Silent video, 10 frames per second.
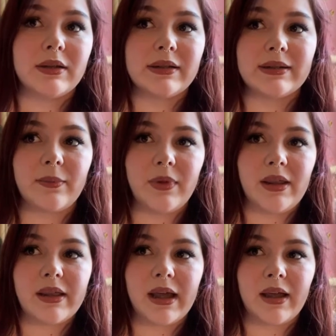something
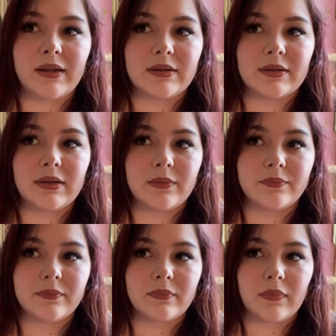that
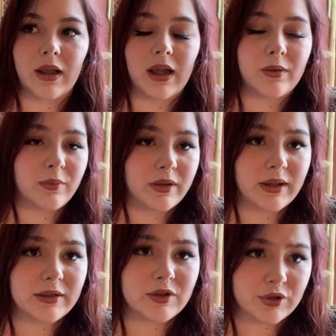I
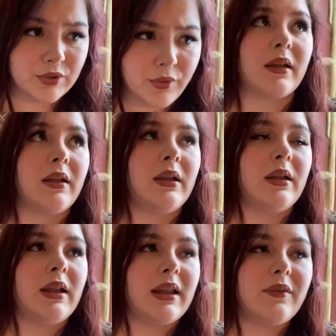realized too.
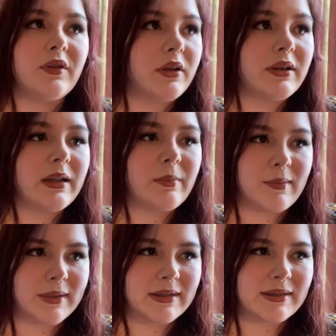Even on like my
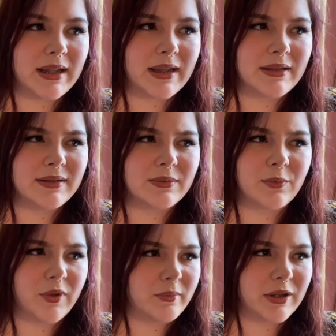best days
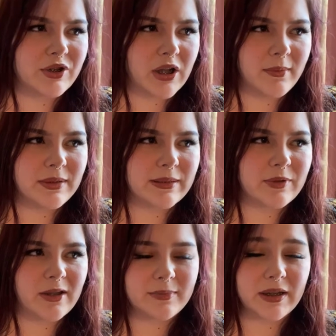with my shop,
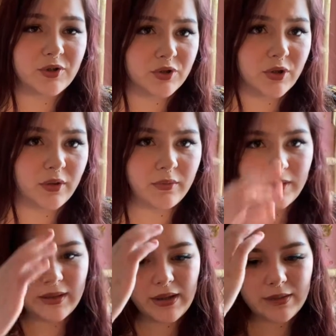sometimes I struggle
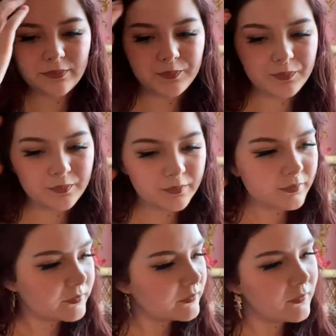with it.
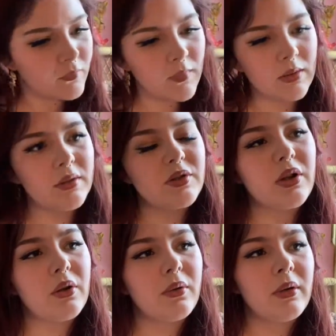
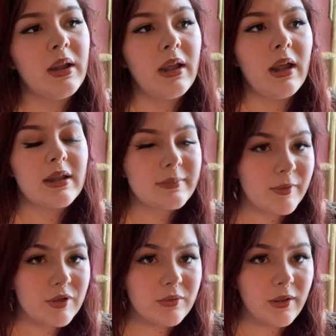So
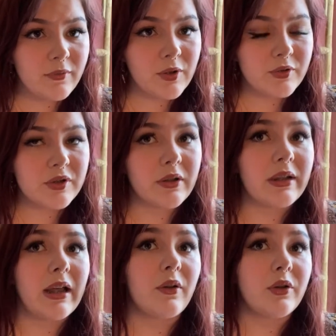especially whenever you're starting
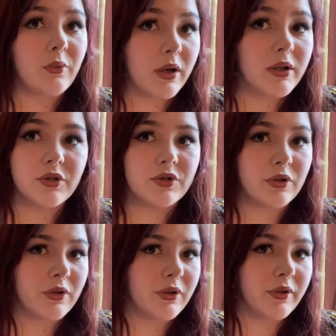out, you are going to
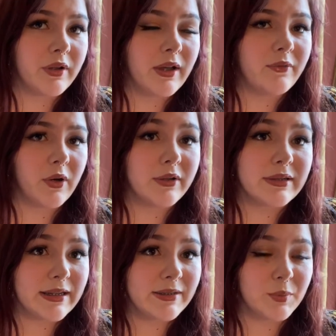struggle. You're going to have hard
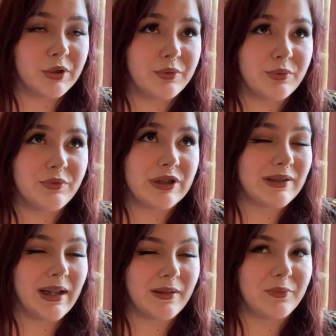days where you just
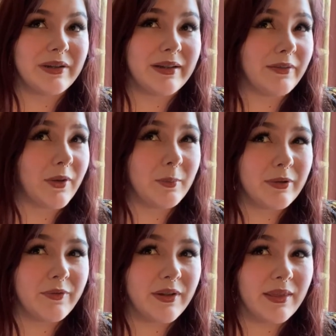kind of want to give up
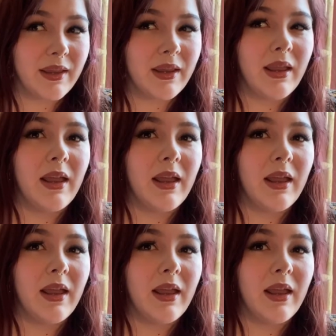everything.